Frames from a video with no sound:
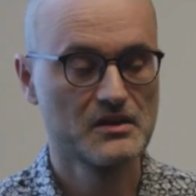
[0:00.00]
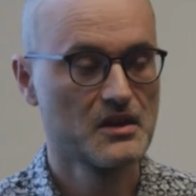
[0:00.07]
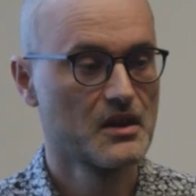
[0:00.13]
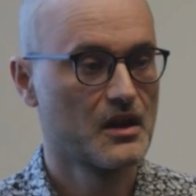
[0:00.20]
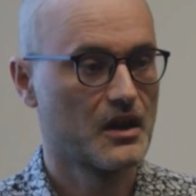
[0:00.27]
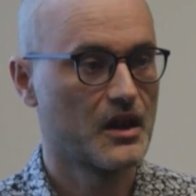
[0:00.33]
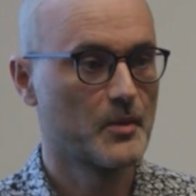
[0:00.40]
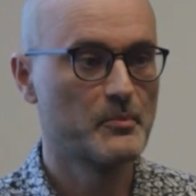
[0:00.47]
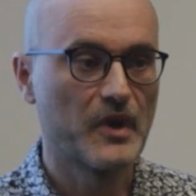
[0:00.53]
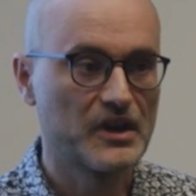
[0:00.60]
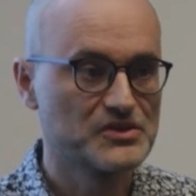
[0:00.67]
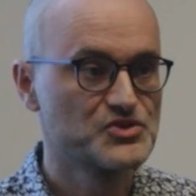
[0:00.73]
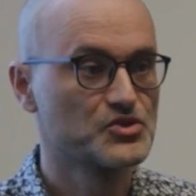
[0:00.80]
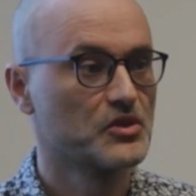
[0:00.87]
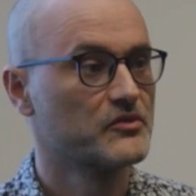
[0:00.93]
uh, a
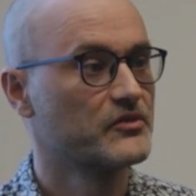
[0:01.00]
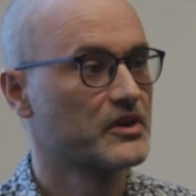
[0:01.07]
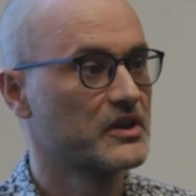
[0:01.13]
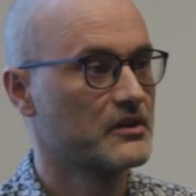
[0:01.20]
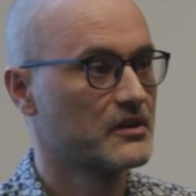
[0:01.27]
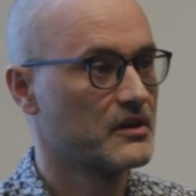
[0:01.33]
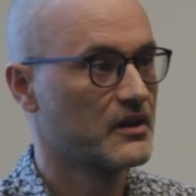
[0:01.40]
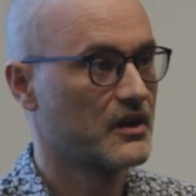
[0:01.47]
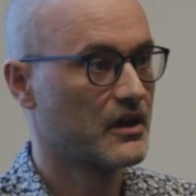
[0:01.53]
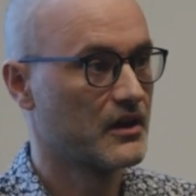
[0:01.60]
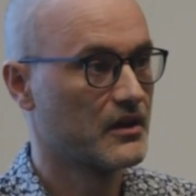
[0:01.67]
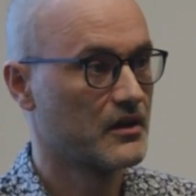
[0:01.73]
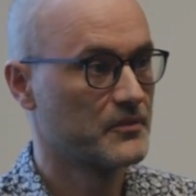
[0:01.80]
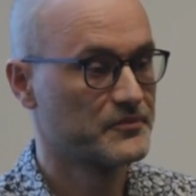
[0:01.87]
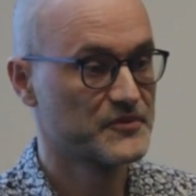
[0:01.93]
bunch of uh,
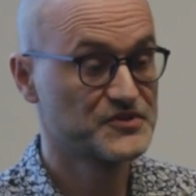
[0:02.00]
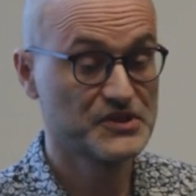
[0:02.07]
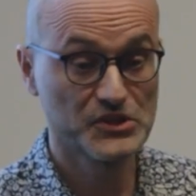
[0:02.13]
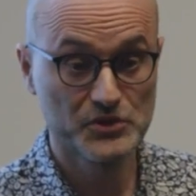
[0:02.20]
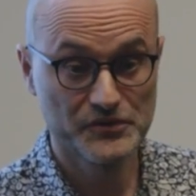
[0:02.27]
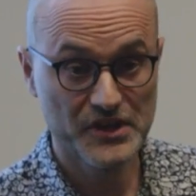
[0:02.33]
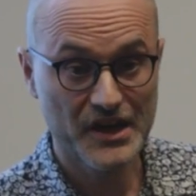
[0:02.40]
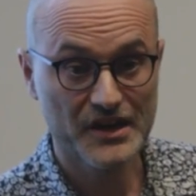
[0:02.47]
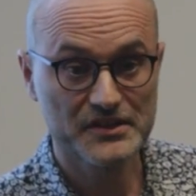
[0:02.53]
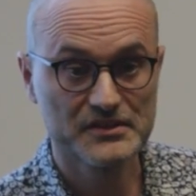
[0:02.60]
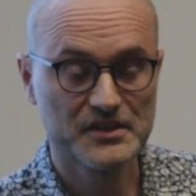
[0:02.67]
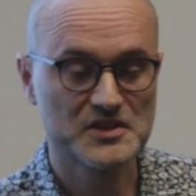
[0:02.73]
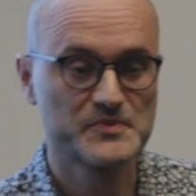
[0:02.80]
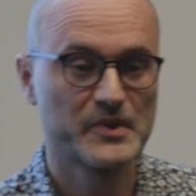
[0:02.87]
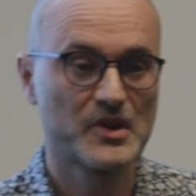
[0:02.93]
uh,
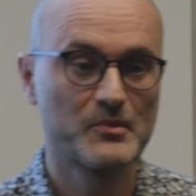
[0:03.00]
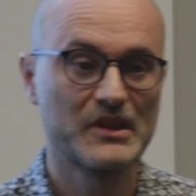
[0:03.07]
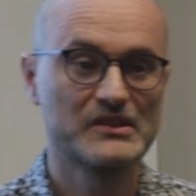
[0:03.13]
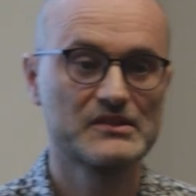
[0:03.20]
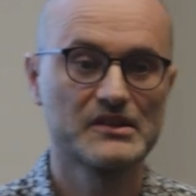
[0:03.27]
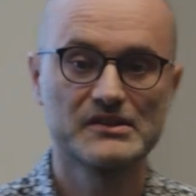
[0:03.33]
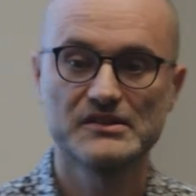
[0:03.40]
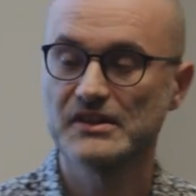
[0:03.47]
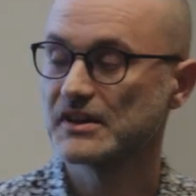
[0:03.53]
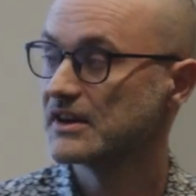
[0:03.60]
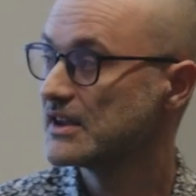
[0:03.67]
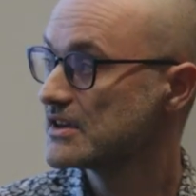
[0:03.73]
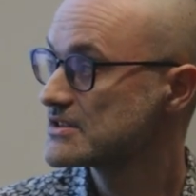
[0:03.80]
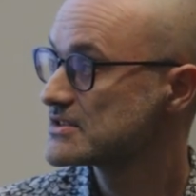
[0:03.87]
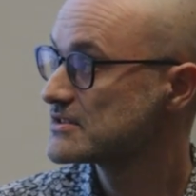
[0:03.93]
state-of-the-art experimental
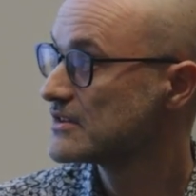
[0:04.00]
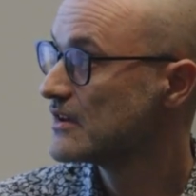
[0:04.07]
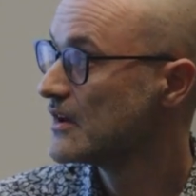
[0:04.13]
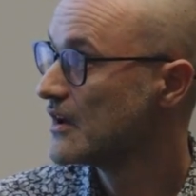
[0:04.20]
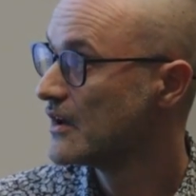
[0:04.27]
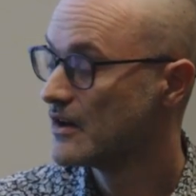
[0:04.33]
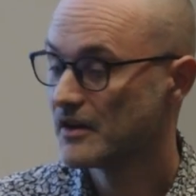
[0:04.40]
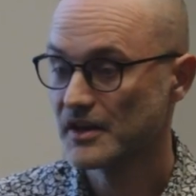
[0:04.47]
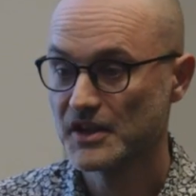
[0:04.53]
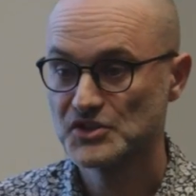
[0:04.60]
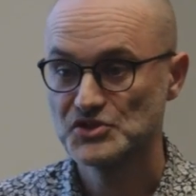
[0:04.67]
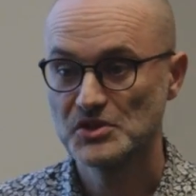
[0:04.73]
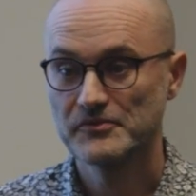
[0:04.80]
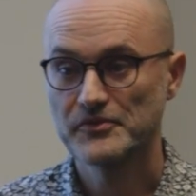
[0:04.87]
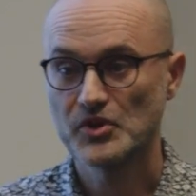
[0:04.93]
techniques,
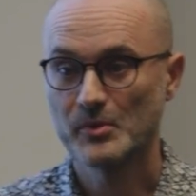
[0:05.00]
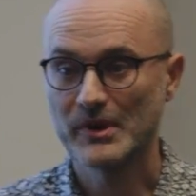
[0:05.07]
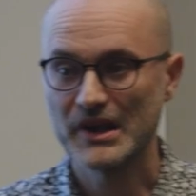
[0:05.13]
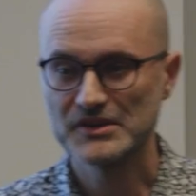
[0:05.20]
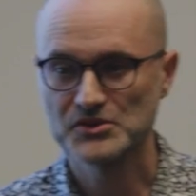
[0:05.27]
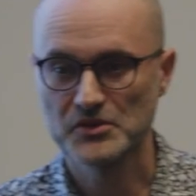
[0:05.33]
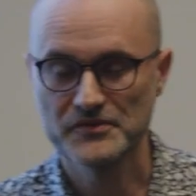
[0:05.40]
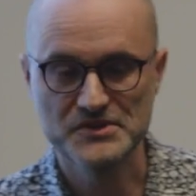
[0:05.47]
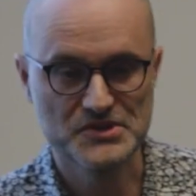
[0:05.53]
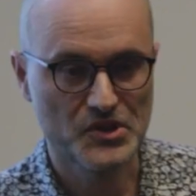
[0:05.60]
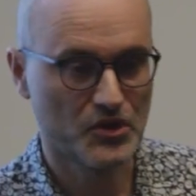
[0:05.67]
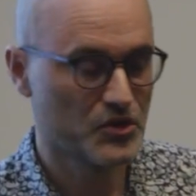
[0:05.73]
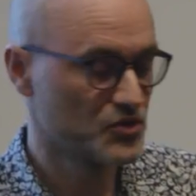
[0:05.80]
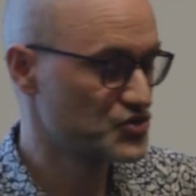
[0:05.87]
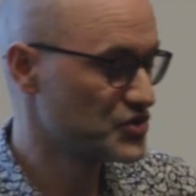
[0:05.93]
ranging from
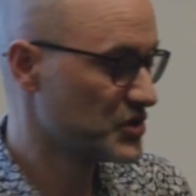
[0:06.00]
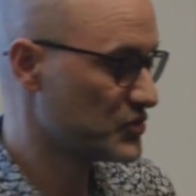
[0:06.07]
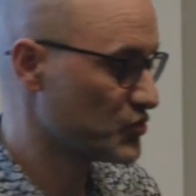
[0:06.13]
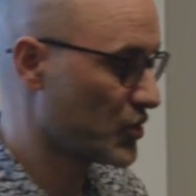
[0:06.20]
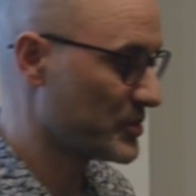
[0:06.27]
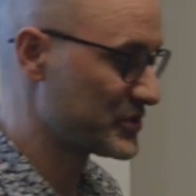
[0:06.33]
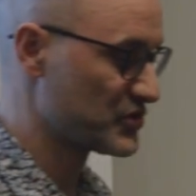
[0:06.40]
electrophysiology to